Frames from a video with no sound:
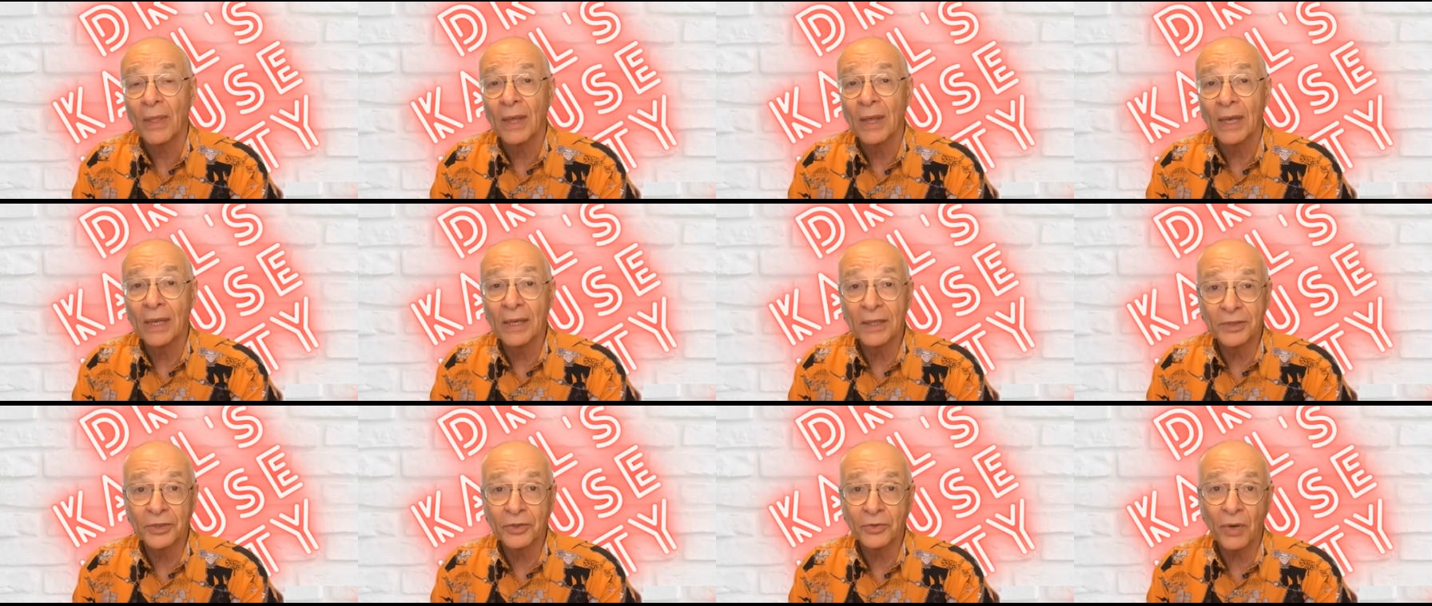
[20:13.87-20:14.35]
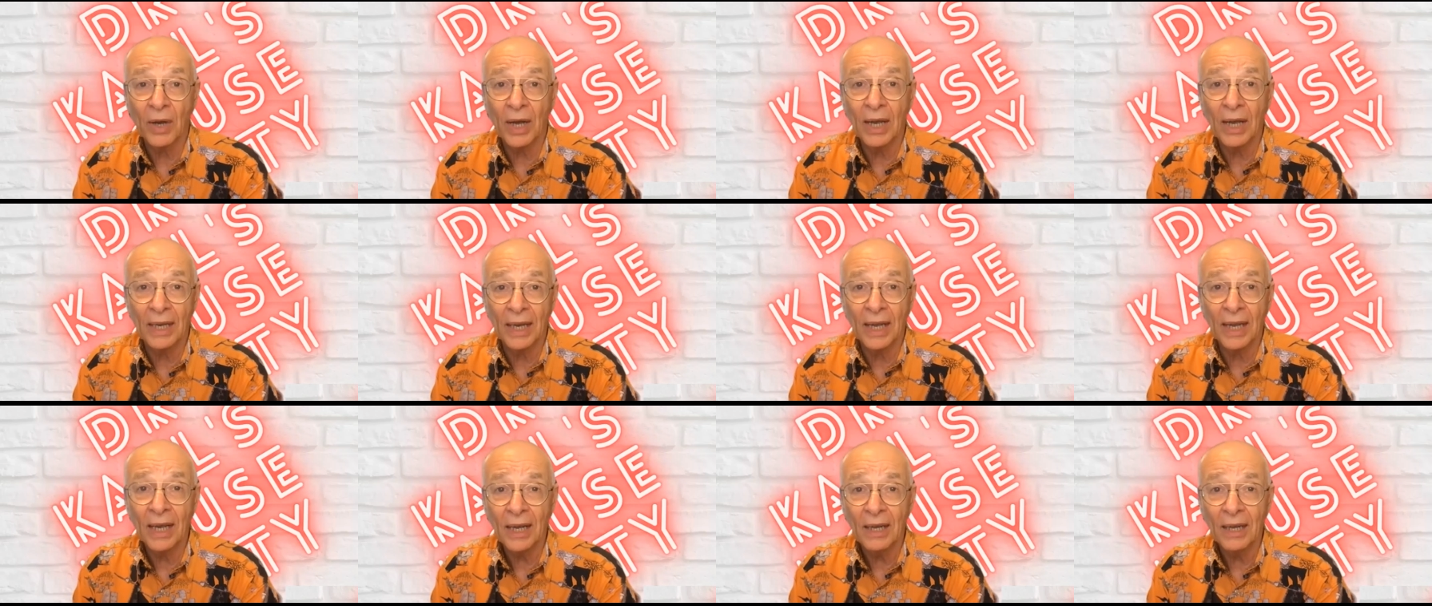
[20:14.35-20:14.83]
In
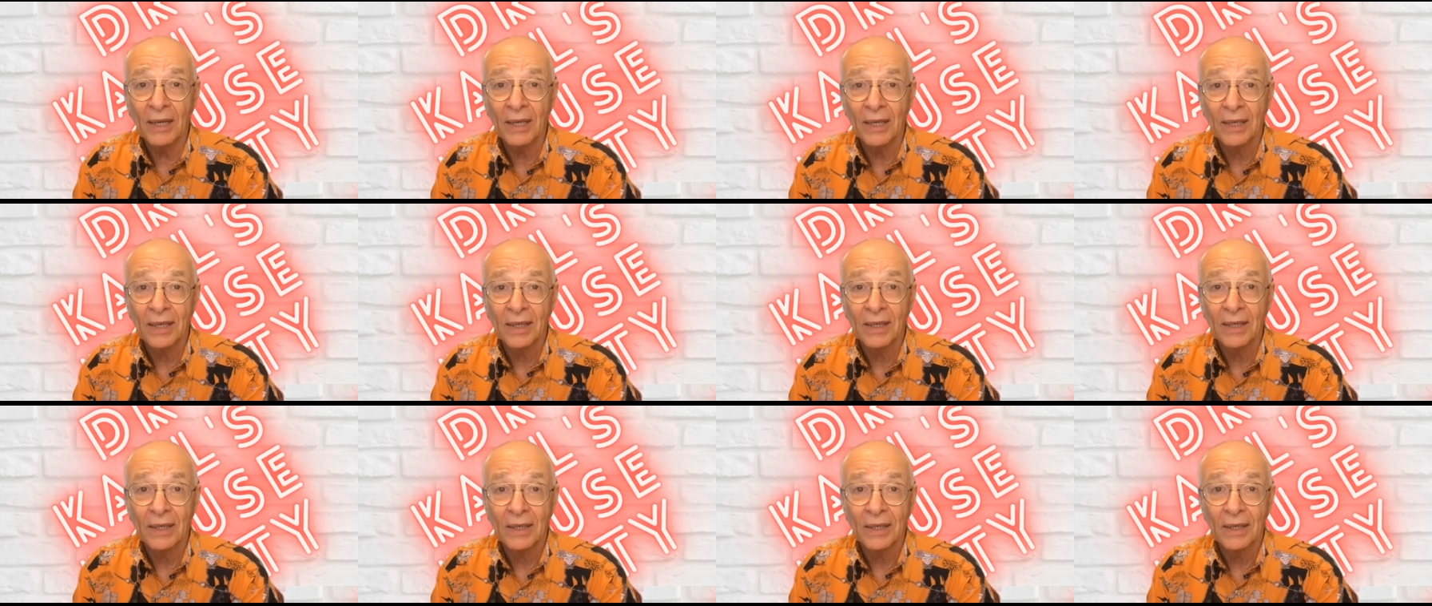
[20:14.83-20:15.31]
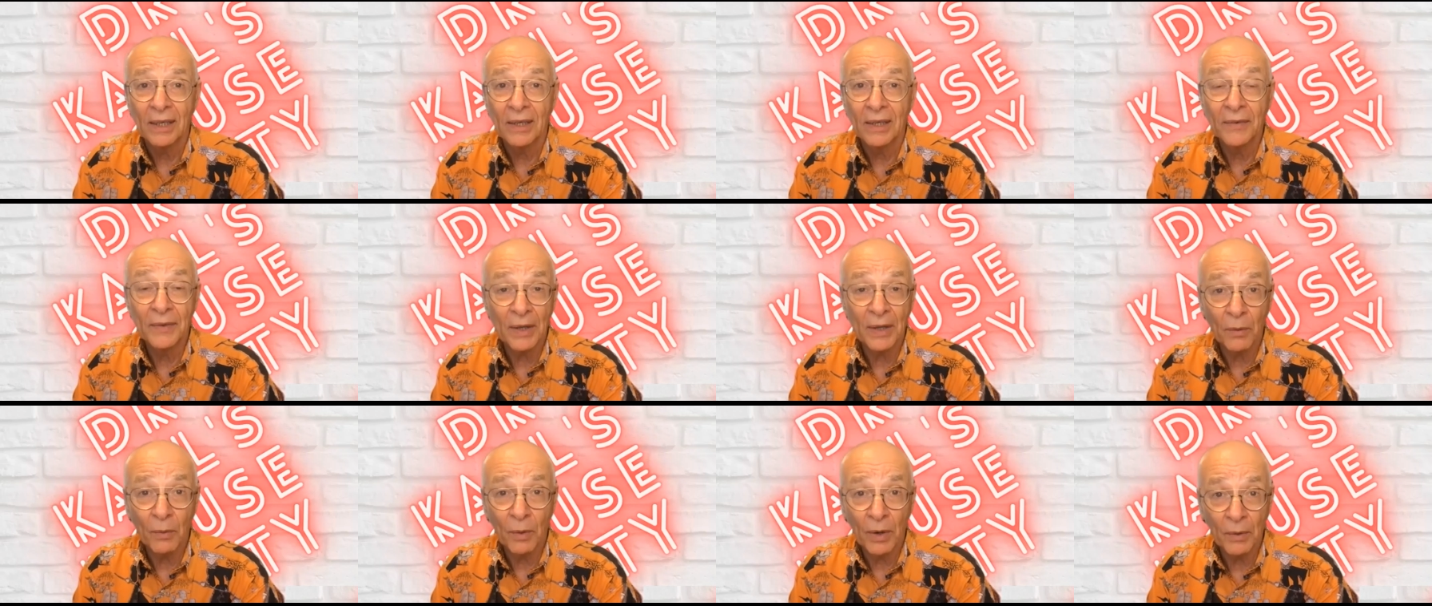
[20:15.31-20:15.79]
Australia, even
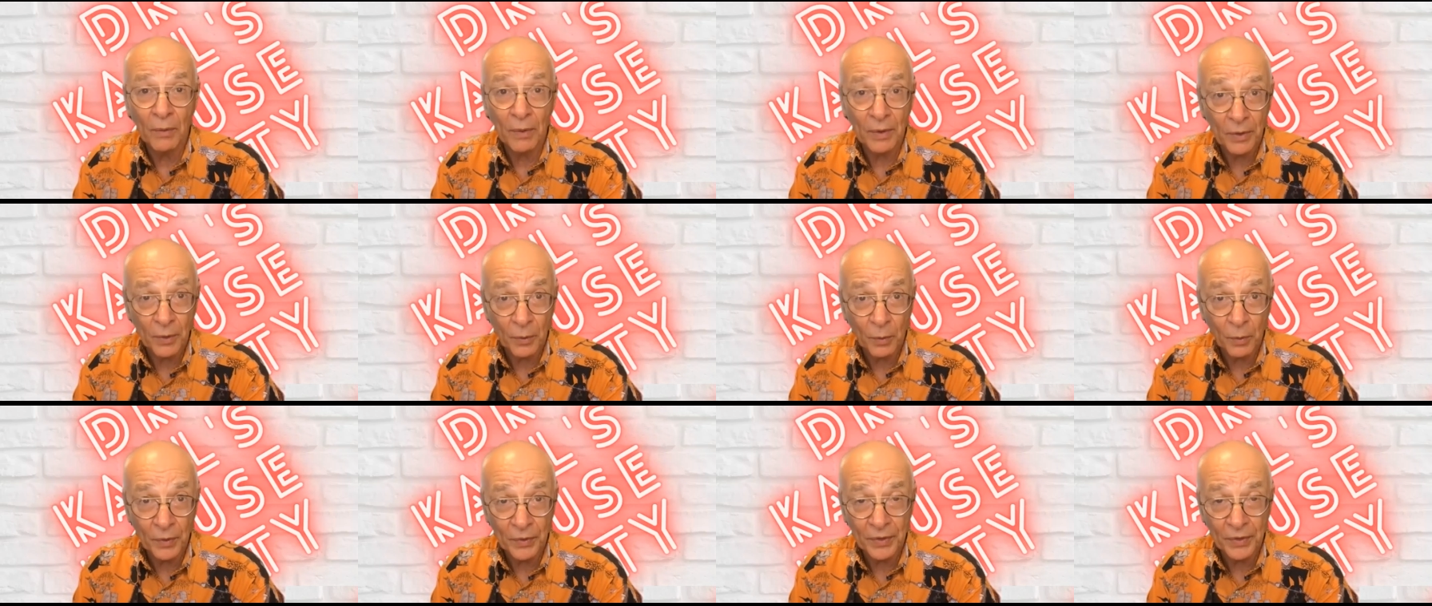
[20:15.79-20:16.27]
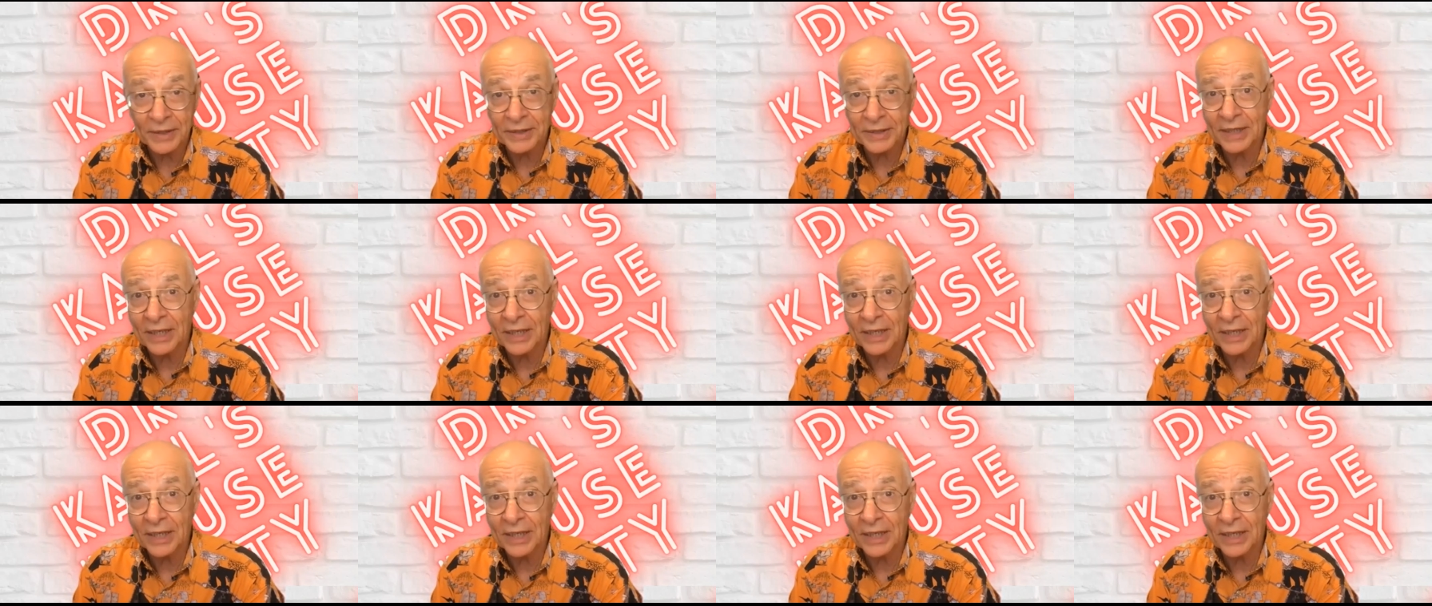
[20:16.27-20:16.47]
though we're one of the wealthiest